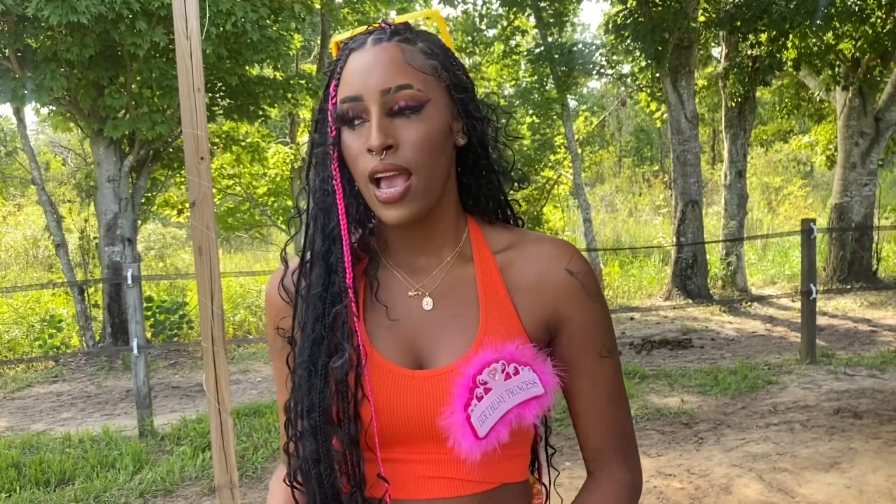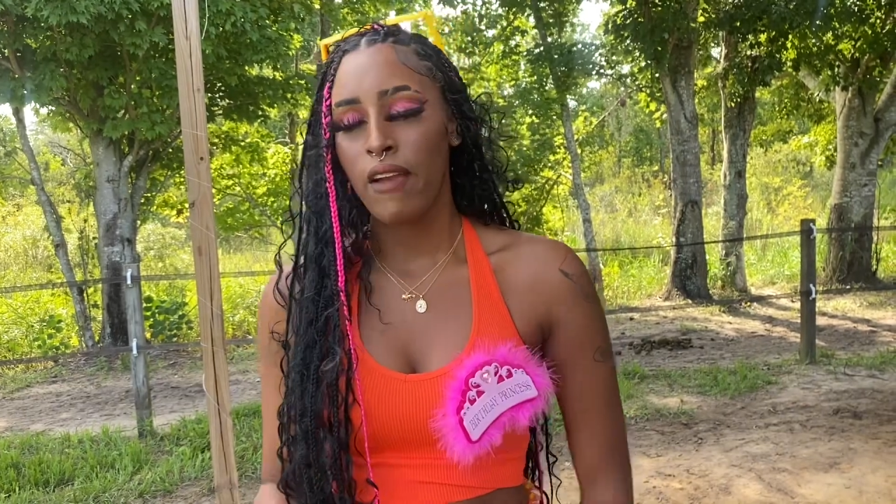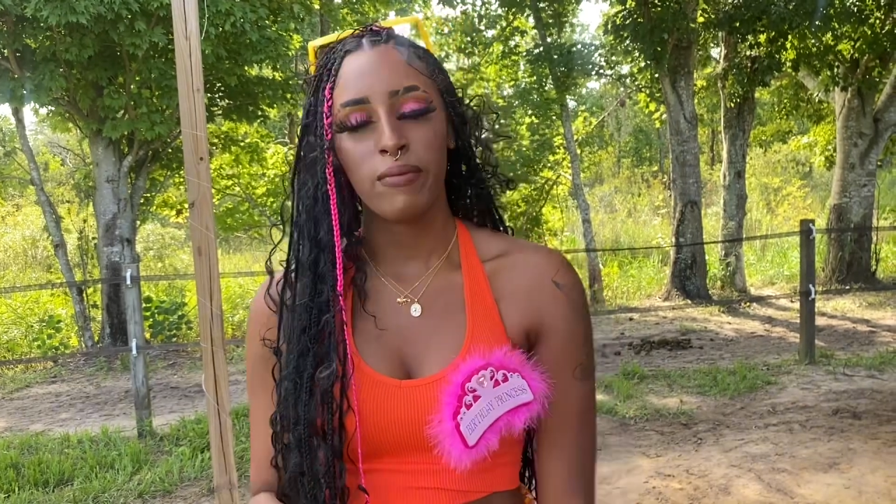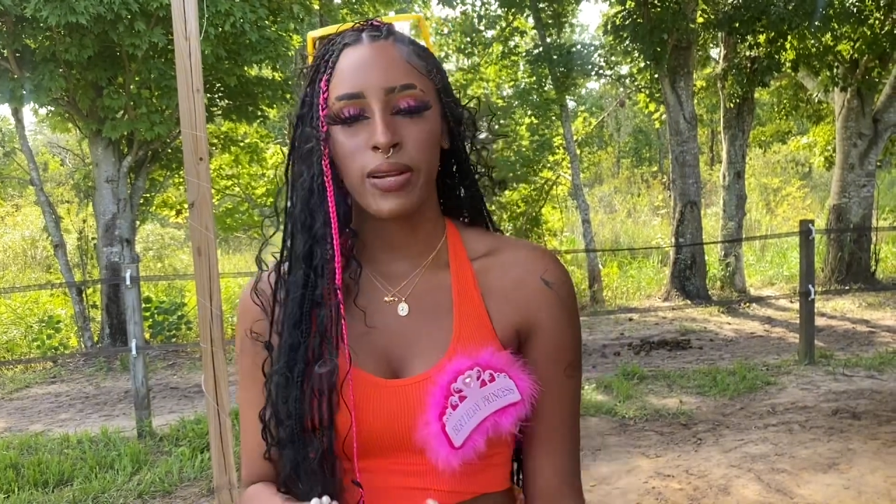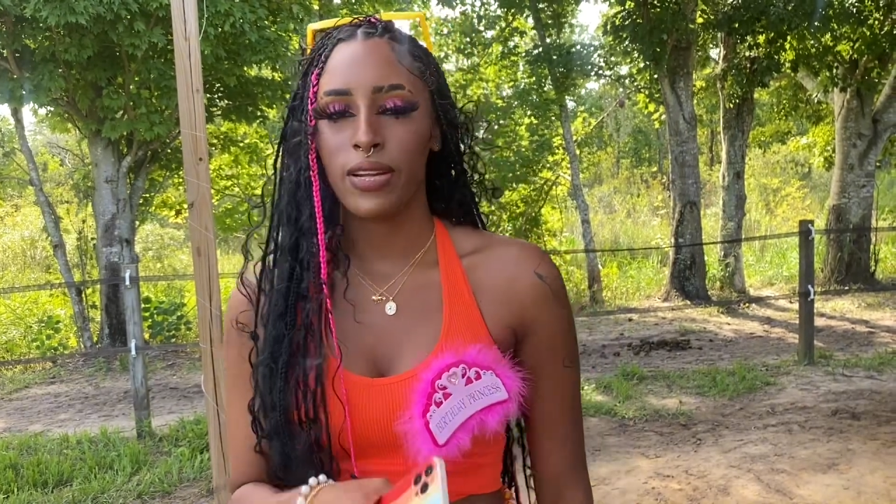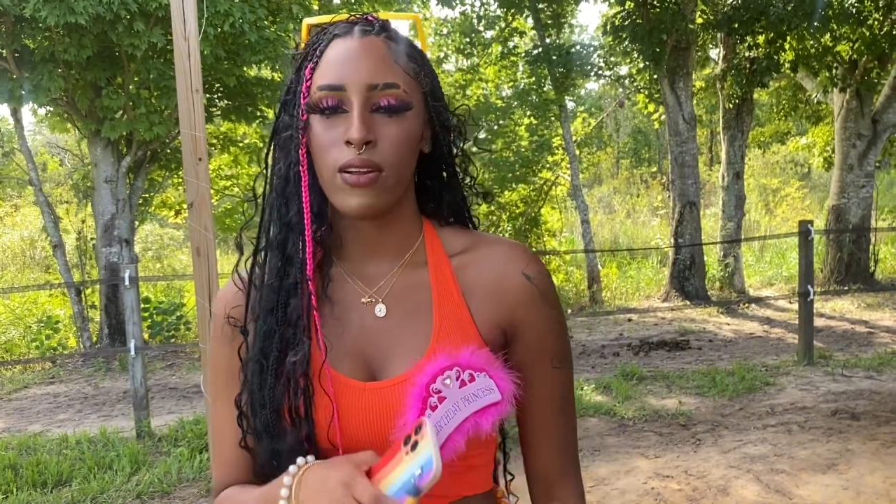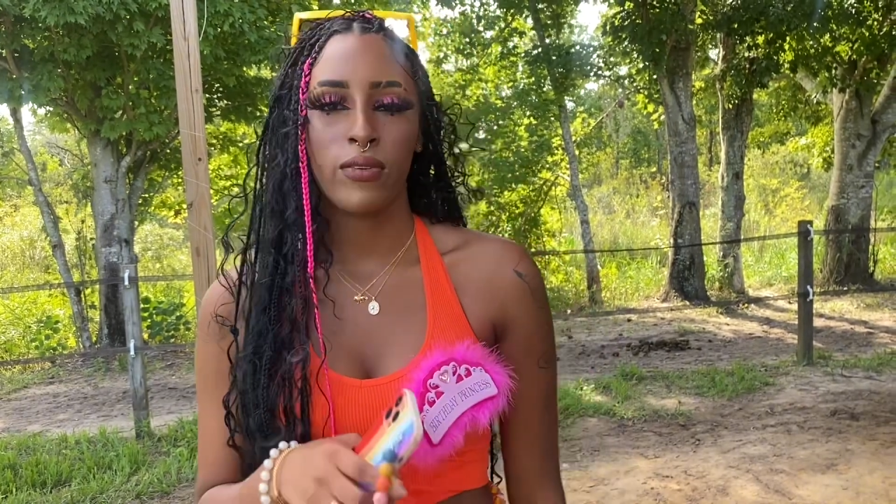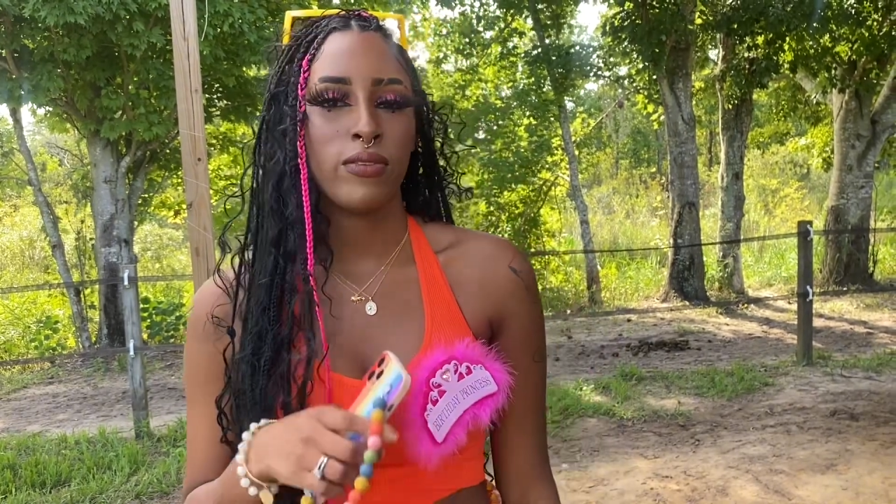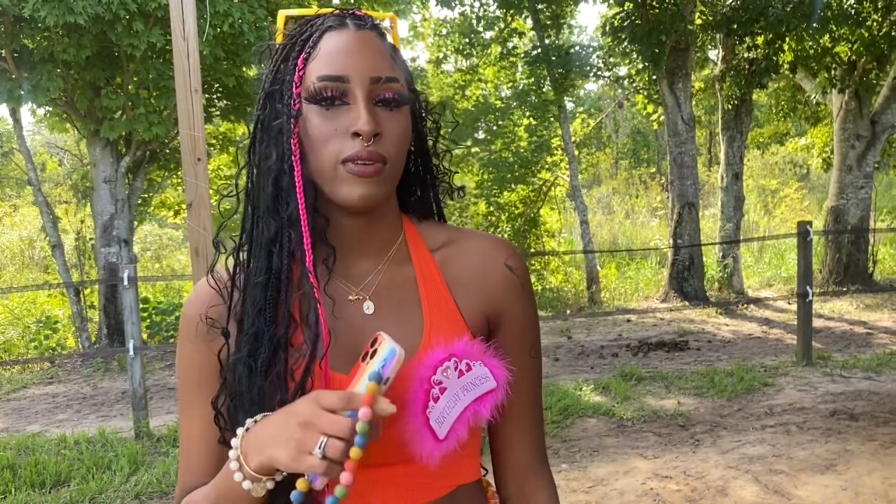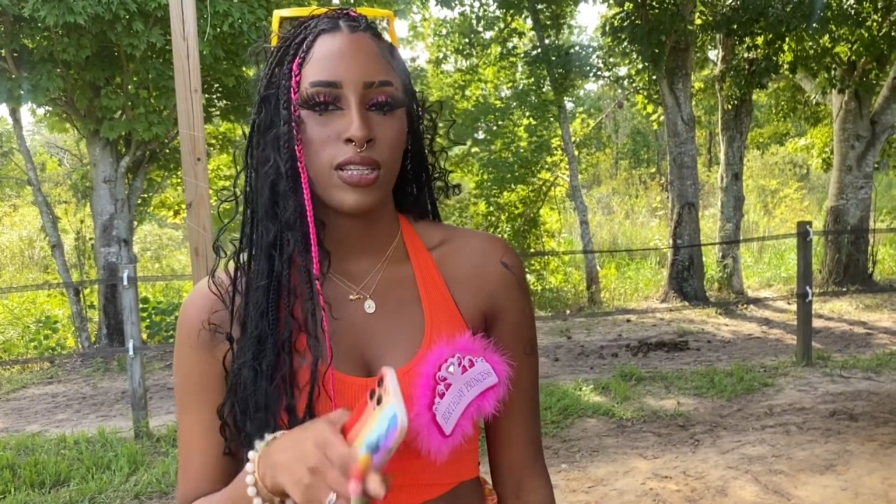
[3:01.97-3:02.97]
Everybody know
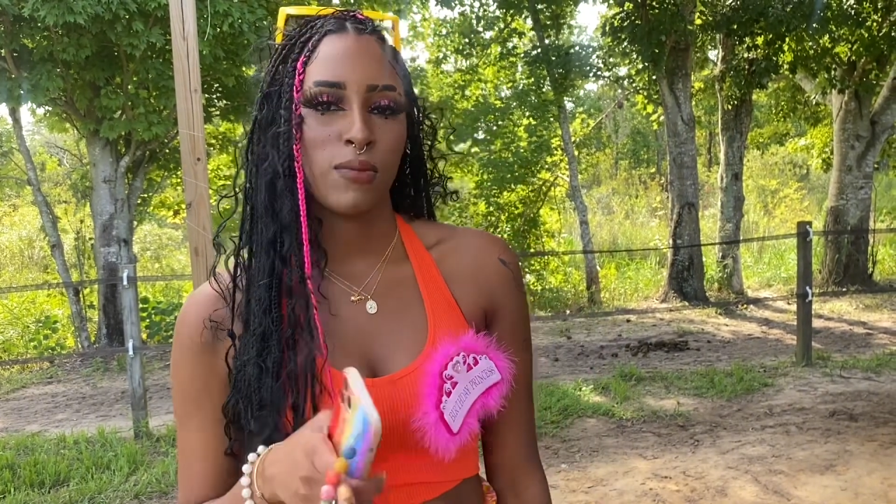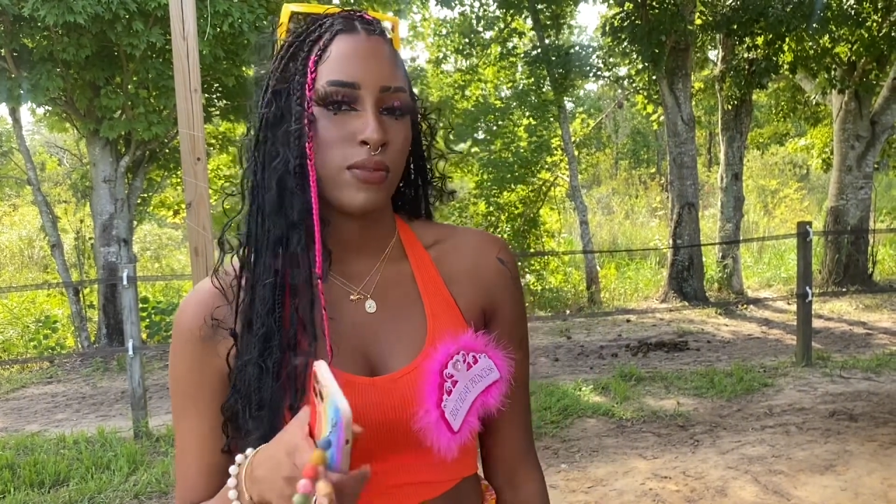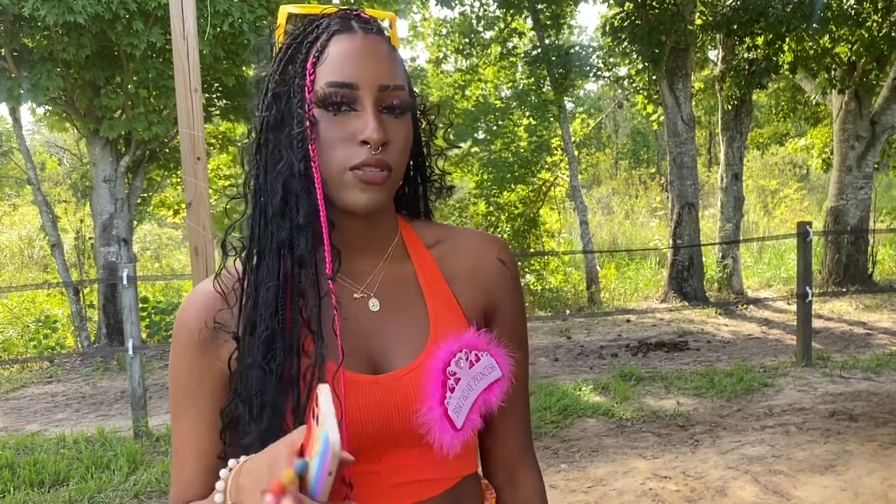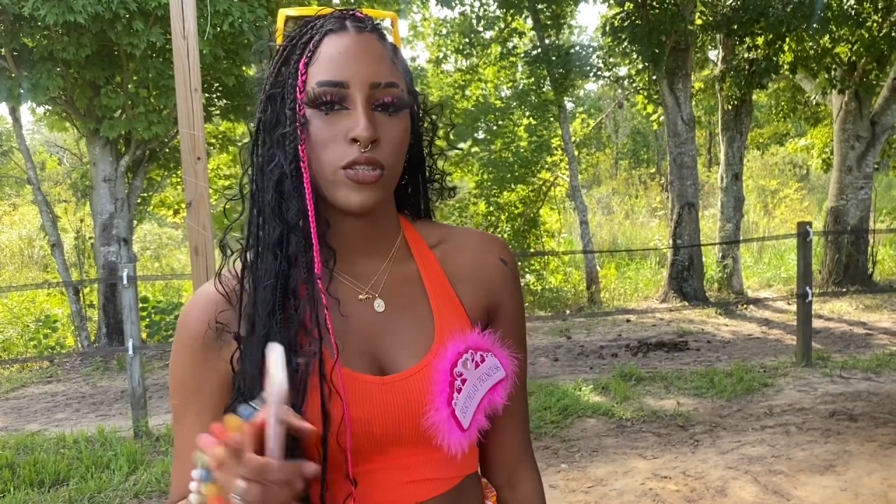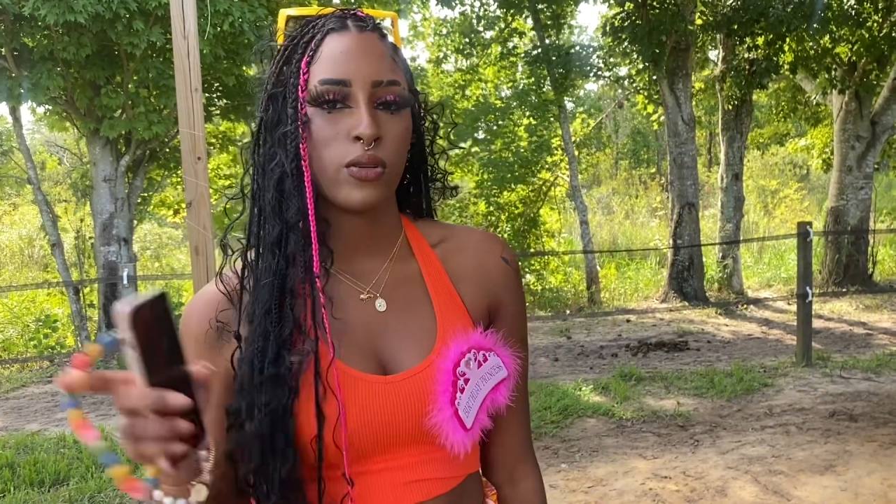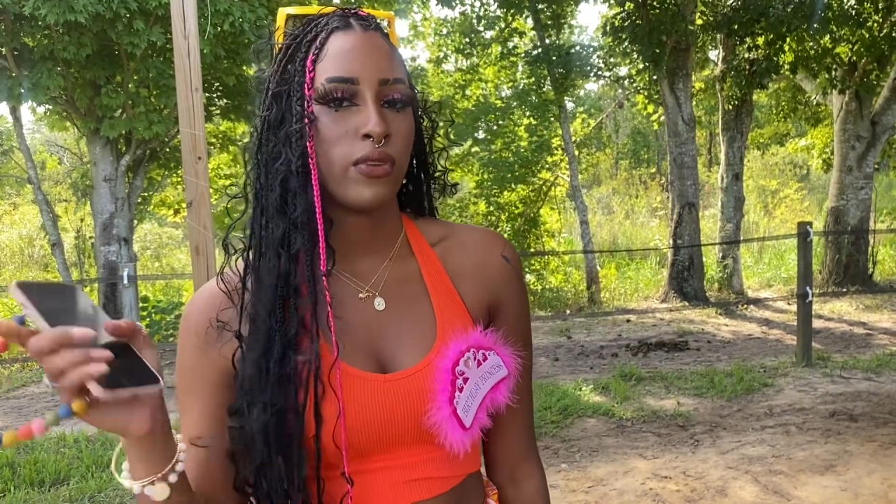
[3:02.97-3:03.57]
you're not supposed to show